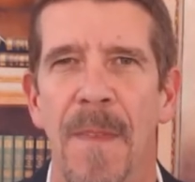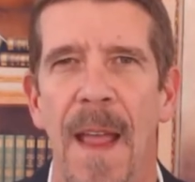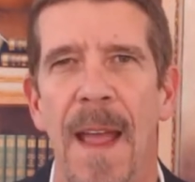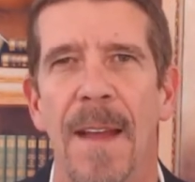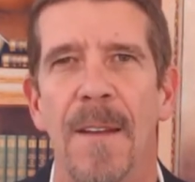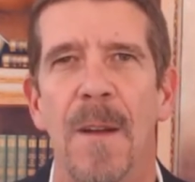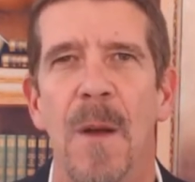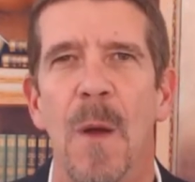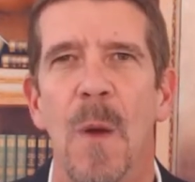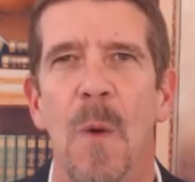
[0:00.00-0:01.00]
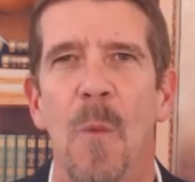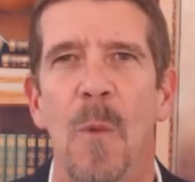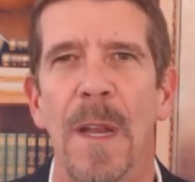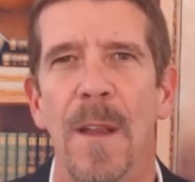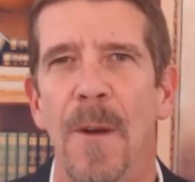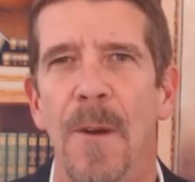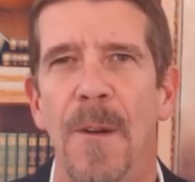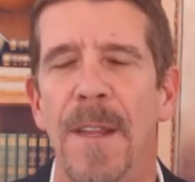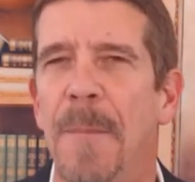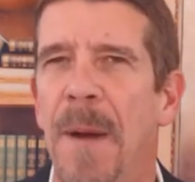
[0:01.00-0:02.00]
And we
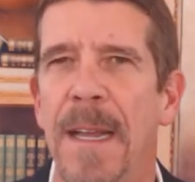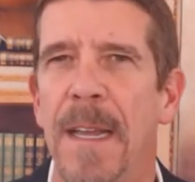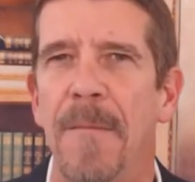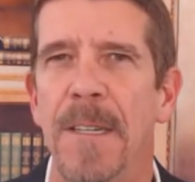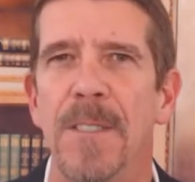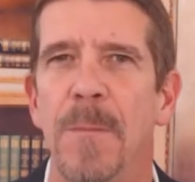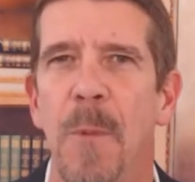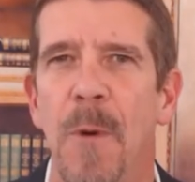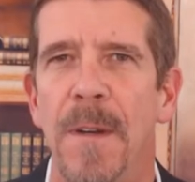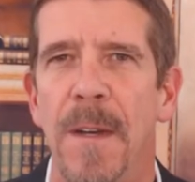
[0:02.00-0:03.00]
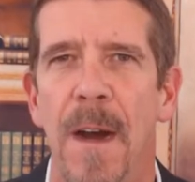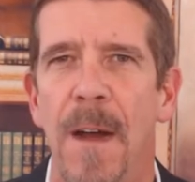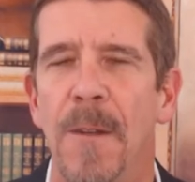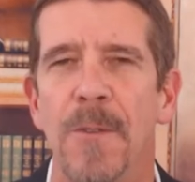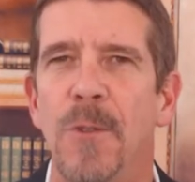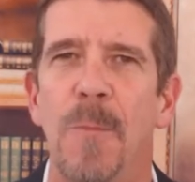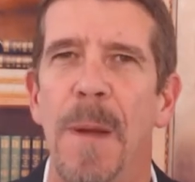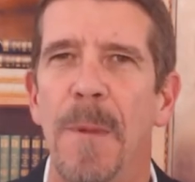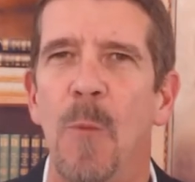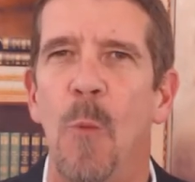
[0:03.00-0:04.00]
learn that by giving support to others who may
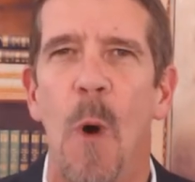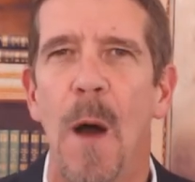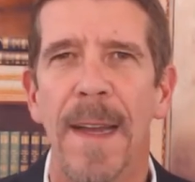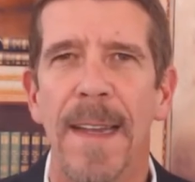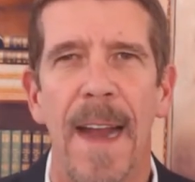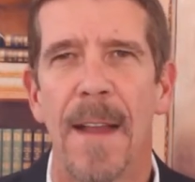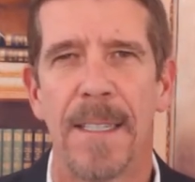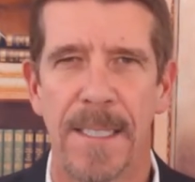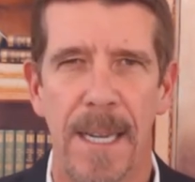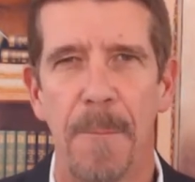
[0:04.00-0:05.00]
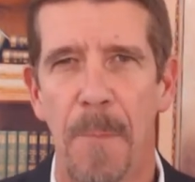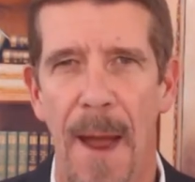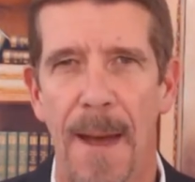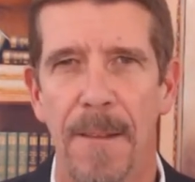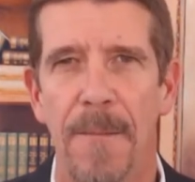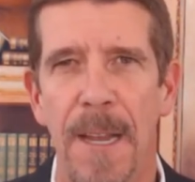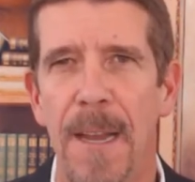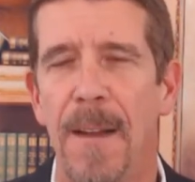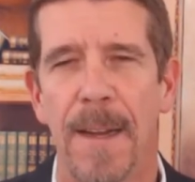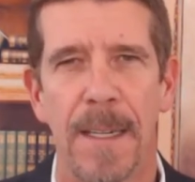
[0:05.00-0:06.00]
be walking down the same path of
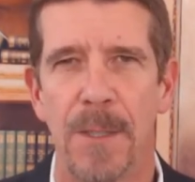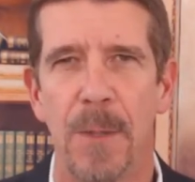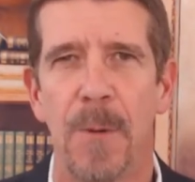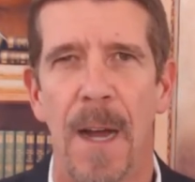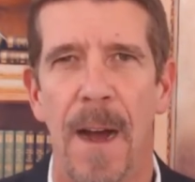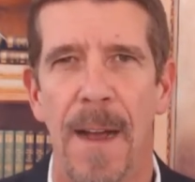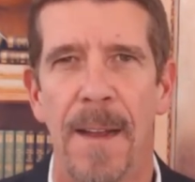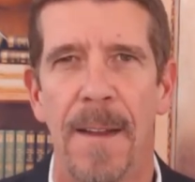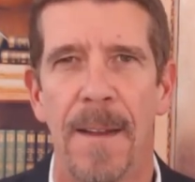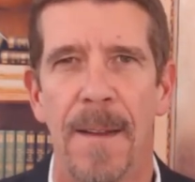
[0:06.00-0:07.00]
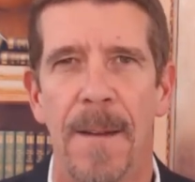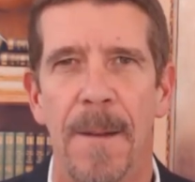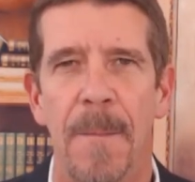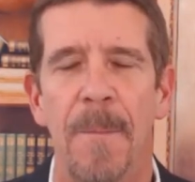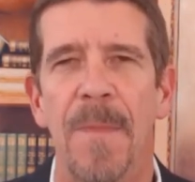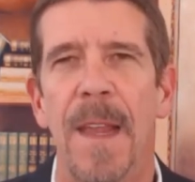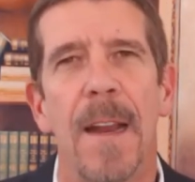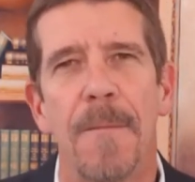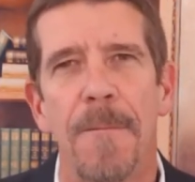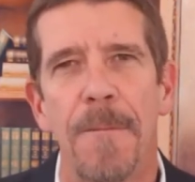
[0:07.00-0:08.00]
healing as you and I, that
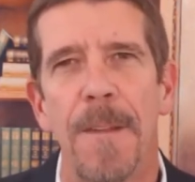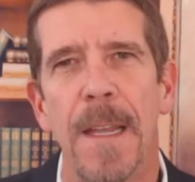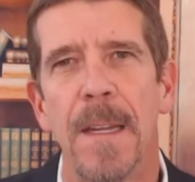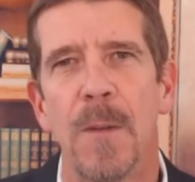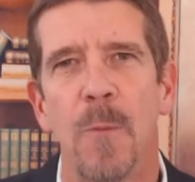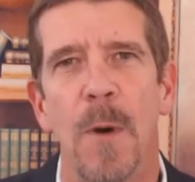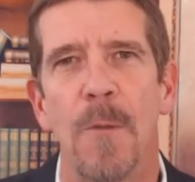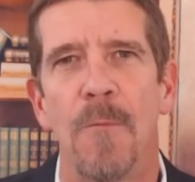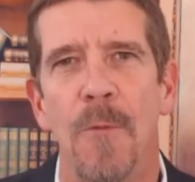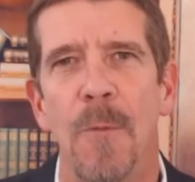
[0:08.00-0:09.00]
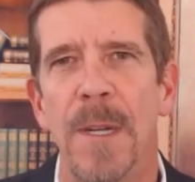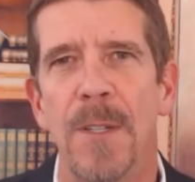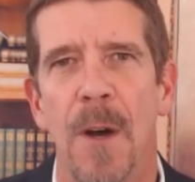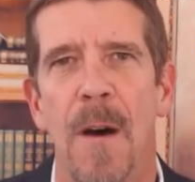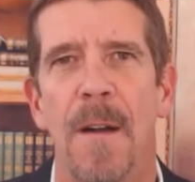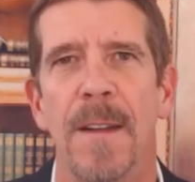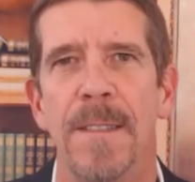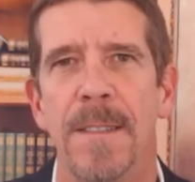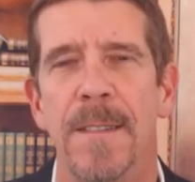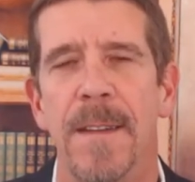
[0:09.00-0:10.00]
it feeds what Rumi taught
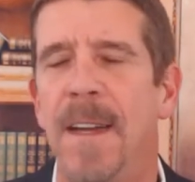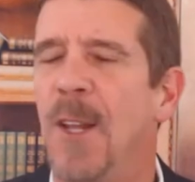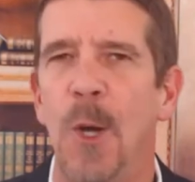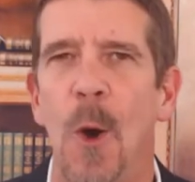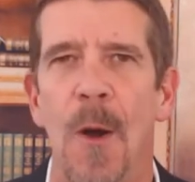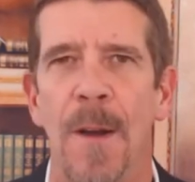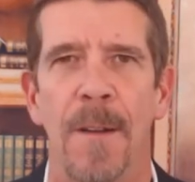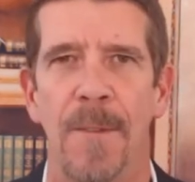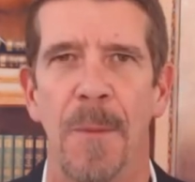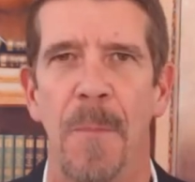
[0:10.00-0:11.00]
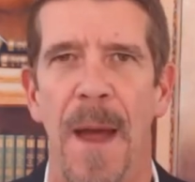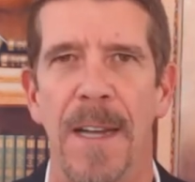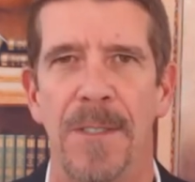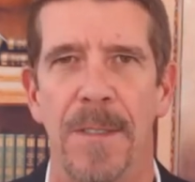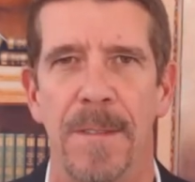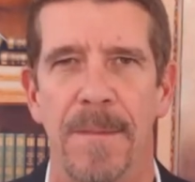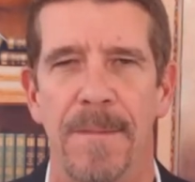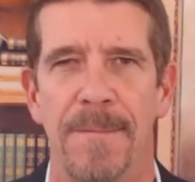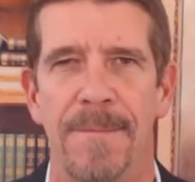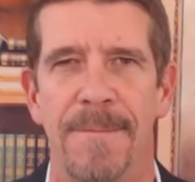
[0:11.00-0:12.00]
us in the Garden of Compassion.
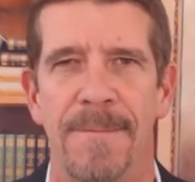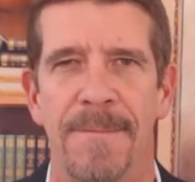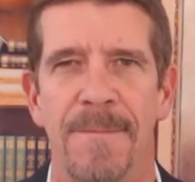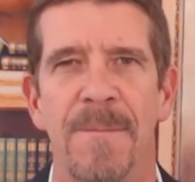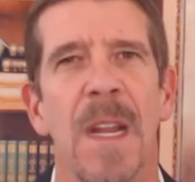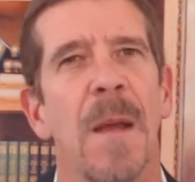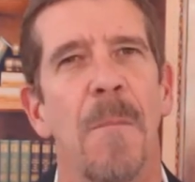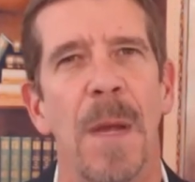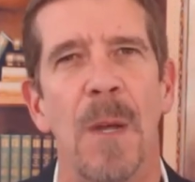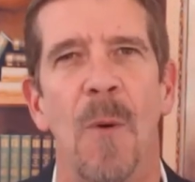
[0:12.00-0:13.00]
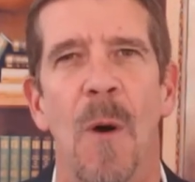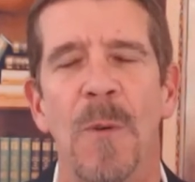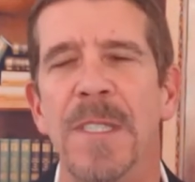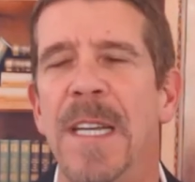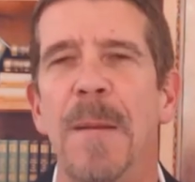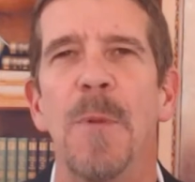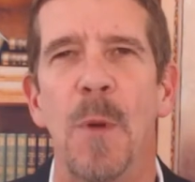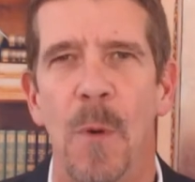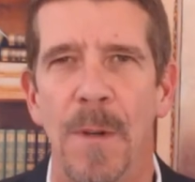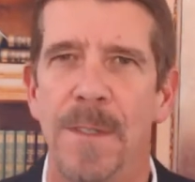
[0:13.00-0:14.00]
May you always keep
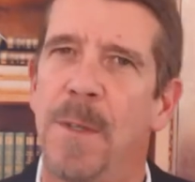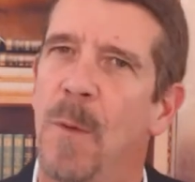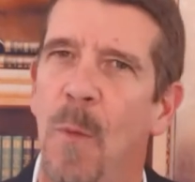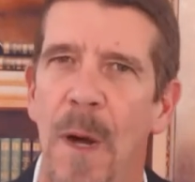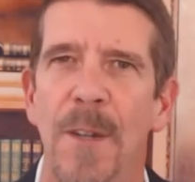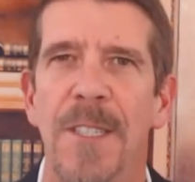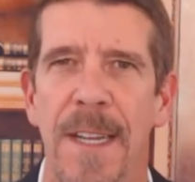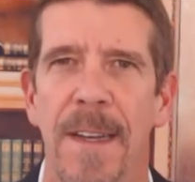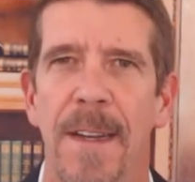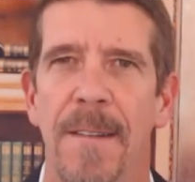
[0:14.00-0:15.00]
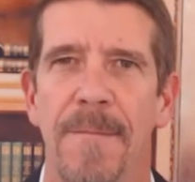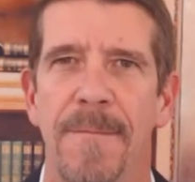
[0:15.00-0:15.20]
yours well tended.